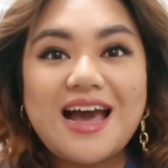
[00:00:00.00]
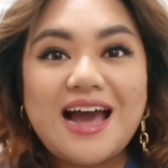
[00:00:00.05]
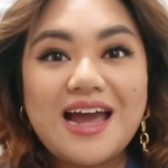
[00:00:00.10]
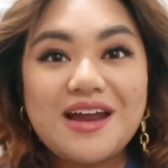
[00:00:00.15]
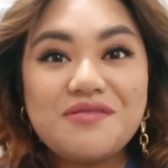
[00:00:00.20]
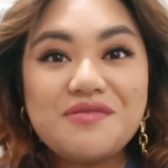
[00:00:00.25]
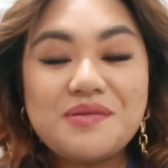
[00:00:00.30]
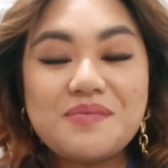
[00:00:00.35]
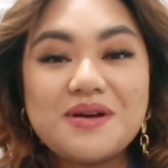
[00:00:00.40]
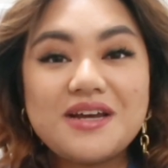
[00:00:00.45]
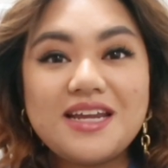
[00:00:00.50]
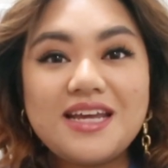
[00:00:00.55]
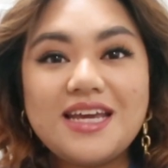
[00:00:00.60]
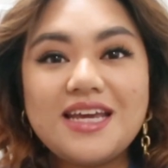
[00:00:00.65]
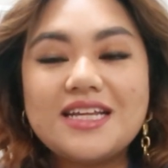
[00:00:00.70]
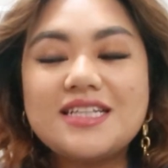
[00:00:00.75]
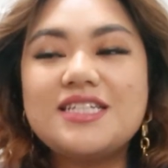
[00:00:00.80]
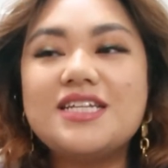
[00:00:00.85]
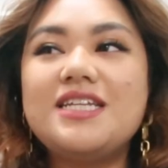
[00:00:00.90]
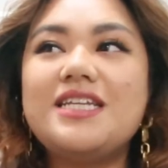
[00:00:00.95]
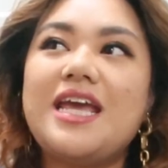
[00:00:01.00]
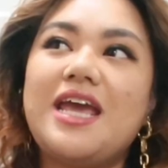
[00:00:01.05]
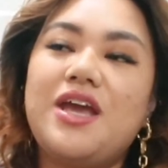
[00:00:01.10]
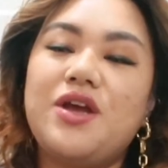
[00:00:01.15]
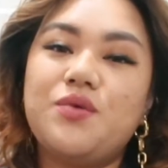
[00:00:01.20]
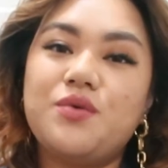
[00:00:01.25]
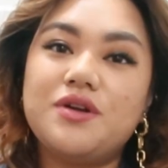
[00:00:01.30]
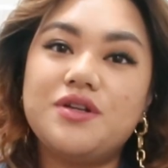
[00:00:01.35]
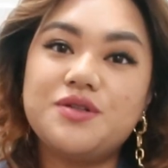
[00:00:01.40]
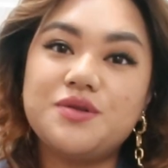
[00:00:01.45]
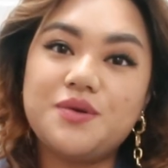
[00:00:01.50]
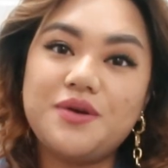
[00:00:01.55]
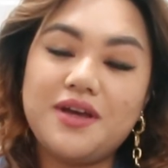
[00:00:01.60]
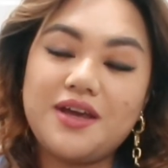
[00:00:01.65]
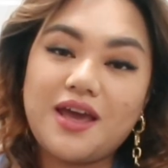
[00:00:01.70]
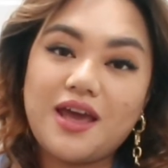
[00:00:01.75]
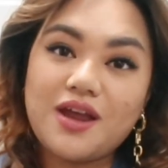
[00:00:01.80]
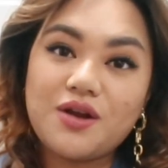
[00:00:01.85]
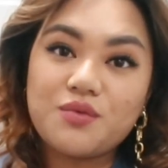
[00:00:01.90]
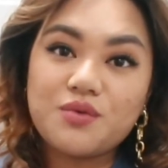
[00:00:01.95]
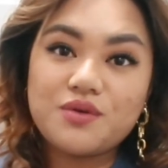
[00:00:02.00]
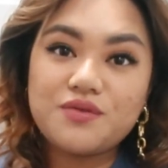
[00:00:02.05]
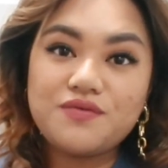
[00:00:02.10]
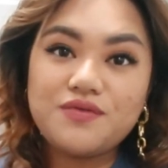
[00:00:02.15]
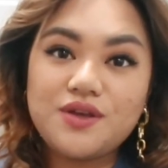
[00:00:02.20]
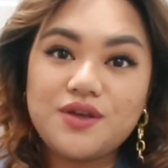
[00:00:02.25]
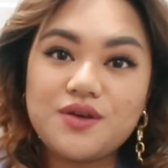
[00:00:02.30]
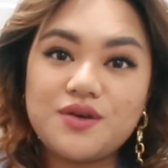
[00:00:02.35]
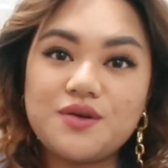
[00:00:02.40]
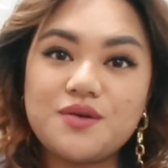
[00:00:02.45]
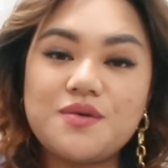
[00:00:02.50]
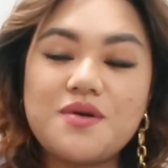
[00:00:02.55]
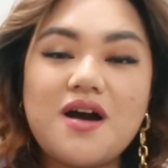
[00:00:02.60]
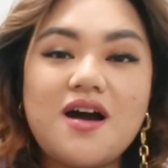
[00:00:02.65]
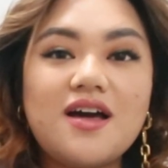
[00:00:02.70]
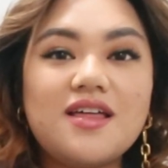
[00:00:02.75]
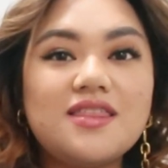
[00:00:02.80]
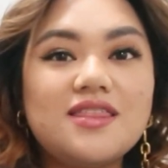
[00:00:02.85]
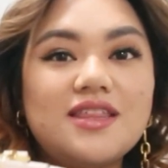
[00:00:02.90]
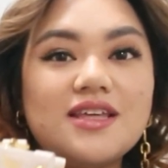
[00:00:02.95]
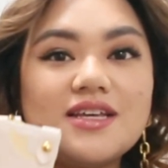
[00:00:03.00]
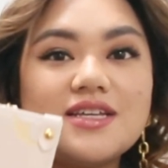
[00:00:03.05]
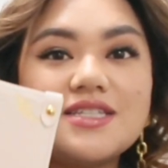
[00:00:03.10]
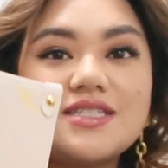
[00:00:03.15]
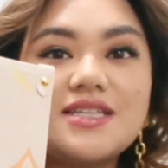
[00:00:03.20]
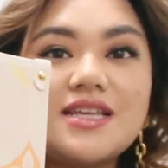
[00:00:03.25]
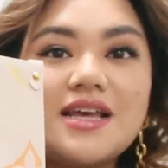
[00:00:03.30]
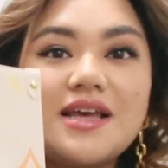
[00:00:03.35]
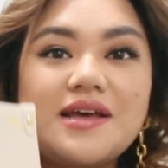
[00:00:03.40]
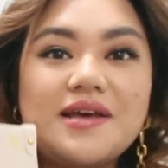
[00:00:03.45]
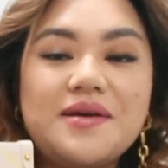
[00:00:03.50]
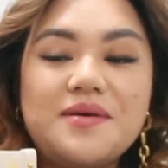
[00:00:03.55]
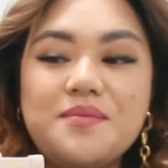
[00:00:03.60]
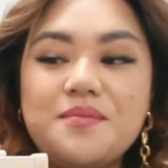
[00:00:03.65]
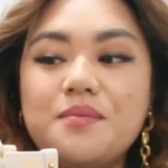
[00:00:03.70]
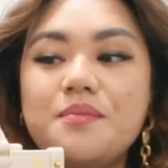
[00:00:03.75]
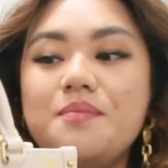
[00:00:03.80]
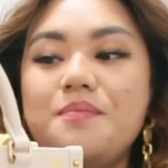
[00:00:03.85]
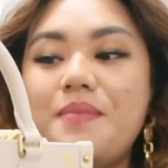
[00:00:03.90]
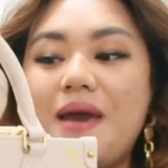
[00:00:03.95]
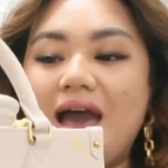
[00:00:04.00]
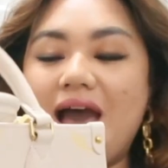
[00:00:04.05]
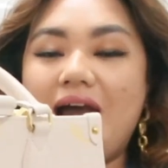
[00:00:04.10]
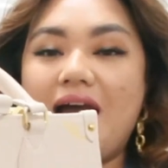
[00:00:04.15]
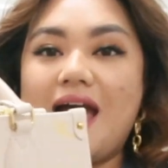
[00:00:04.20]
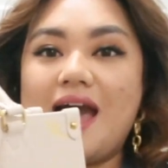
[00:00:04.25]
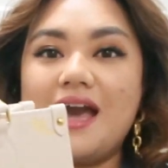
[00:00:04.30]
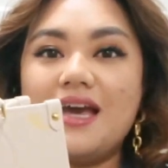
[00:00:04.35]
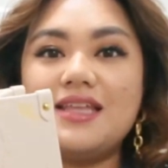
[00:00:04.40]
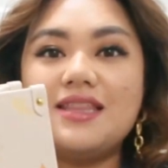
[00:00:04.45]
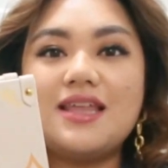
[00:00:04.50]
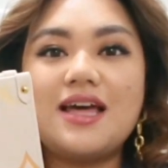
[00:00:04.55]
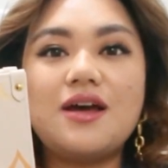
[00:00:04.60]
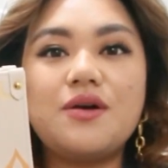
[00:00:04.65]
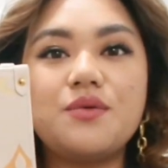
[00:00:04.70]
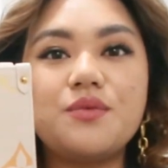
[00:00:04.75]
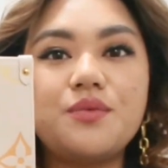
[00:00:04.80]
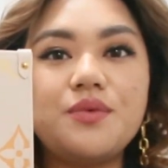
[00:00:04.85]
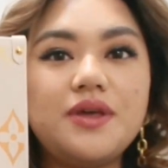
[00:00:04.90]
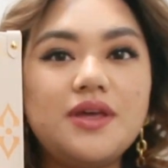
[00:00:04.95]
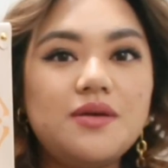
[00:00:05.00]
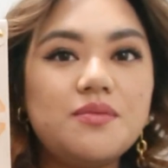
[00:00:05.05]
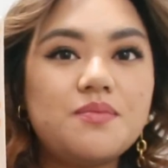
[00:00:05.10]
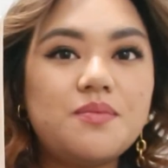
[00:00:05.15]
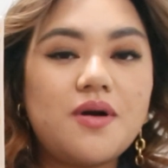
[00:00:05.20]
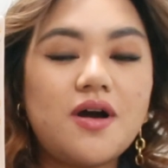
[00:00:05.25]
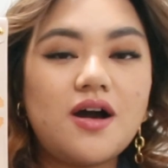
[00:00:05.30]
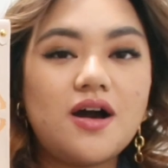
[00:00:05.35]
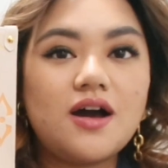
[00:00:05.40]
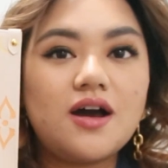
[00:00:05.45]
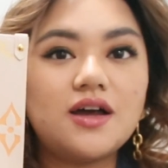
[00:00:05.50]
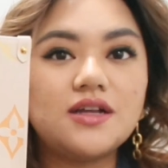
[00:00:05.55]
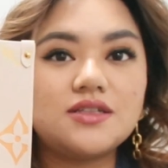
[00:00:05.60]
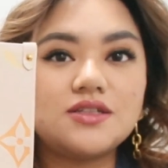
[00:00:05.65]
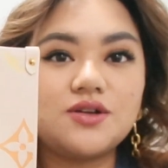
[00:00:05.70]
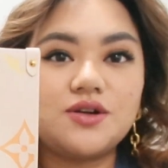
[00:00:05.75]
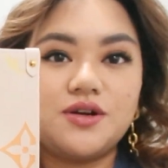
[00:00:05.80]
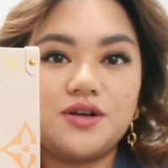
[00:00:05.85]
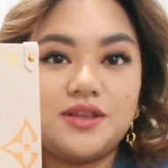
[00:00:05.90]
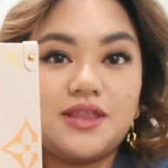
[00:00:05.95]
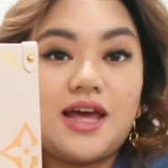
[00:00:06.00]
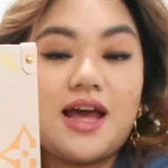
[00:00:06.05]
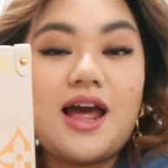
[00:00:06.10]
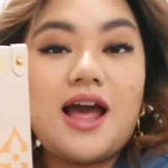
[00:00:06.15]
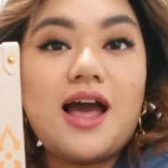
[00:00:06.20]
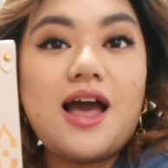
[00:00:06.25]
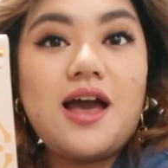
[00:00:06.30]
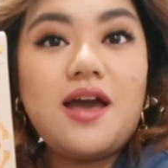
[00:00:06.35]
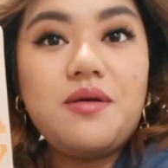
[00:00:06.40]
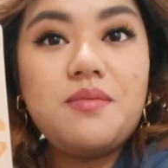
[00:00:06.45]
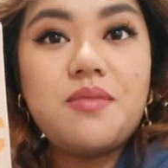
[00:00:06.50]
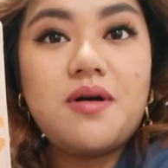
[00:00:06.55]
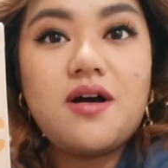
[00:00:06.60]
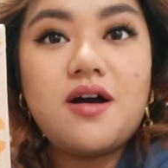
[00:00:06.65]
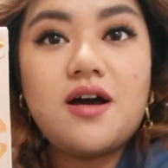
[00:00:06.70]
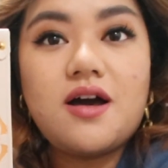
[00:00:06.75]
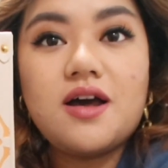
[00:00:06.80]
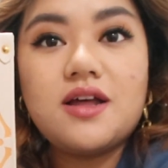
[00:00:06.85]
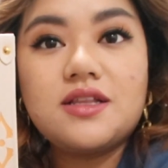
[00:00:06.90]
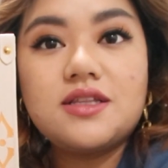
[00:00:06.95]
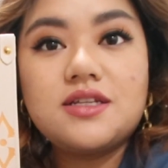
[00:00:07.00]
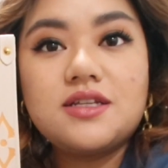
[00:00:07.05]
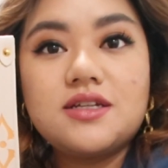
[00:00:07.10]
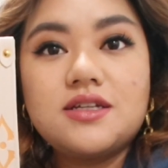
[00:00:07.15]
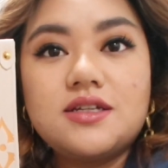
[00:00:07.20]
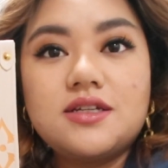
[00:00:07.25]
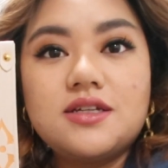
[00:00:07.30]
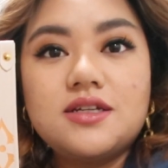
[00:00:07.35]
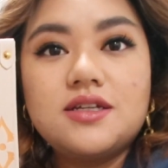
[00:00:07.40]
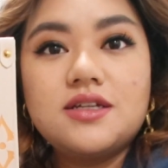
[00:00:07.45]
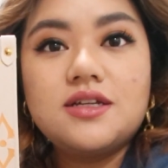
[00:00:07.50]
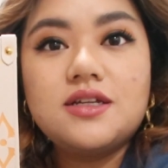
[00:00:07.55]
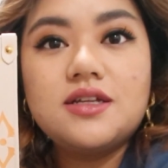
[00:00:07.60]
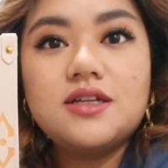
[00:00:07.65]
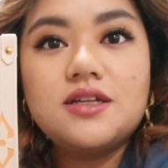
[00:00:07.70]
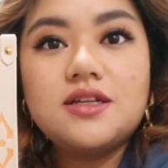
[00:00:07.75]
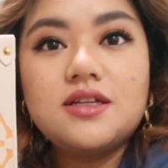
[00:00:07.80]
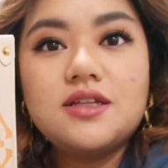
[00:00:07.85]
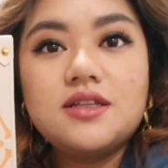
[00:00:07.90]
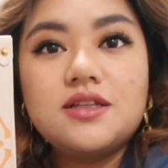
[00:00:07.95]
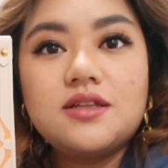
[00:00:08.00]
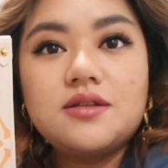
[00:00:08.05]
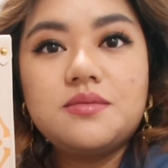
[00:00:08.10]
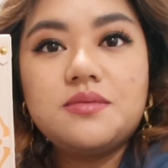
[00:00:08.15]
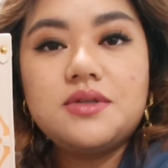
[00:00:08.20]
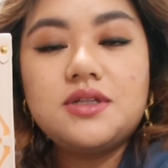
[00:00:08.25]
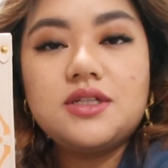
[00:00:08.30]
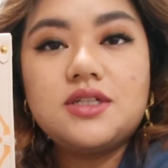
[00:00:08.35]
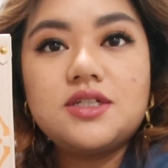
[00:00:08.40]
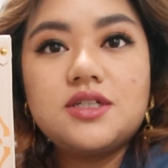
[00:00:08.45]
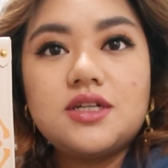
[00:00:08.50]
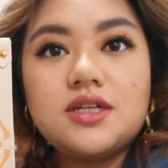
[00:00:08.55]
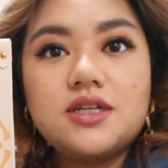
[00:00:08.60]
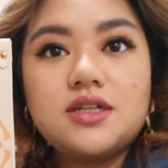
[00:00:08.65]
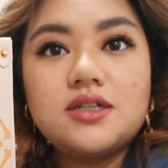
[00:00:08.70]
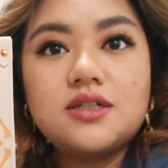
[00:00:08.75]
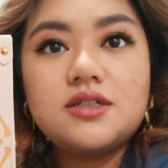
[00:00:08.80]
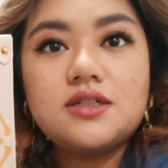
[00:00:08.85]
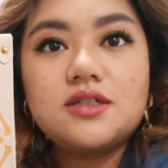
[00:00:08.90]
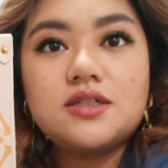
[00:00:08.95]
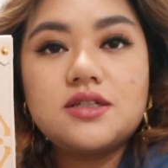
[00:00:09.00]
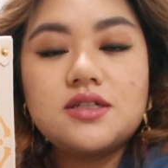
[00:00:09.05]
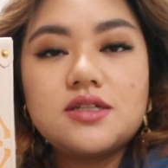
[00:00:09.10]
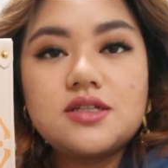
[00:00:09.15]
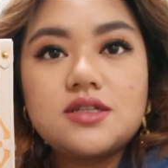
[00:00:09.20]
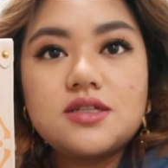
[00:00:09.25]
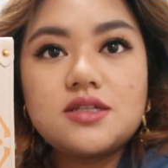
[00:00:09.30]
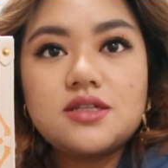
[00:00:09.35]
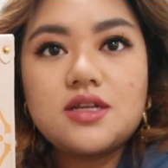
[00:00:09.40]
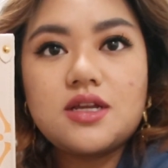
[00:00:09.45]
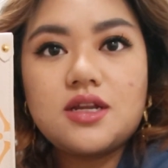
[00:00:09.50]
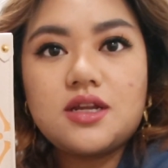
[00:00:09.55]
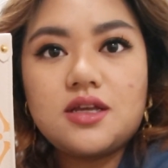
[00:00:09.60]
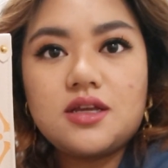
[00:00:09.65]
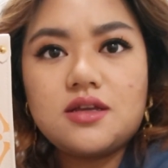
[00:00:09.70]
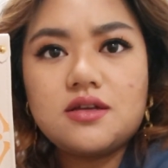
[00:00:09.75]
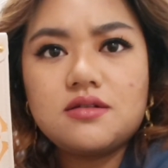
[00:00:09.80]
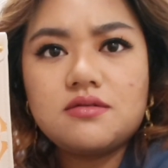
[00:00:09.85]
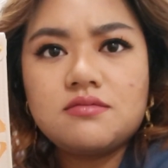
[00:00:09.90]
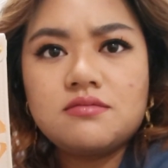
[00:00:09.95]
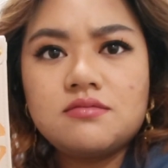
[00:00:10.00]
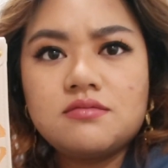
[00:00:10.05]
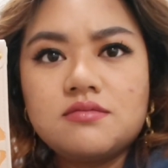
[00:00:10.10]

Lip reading: Hi everybody, today we're doing a review on this bag that we bought, or that I bought. Let me change this setting.